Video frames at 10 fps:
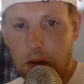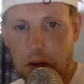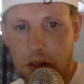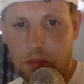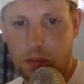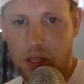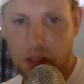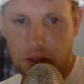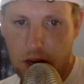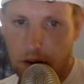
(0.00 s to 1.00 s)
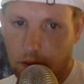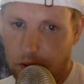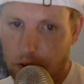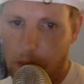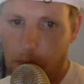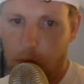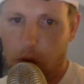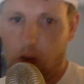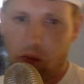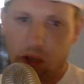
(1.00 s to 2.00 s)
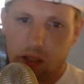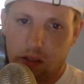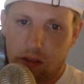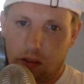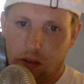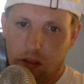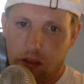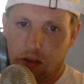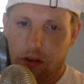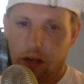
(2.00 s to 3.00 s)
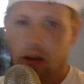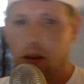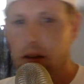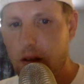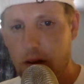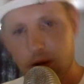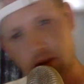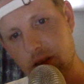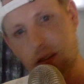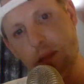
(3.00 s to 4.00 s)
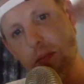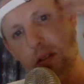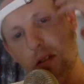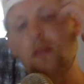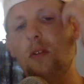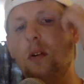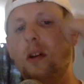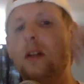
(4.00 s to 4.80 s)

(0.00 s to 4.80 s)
It's Mike J from Born and Raised in South Detroit. This is episode 4.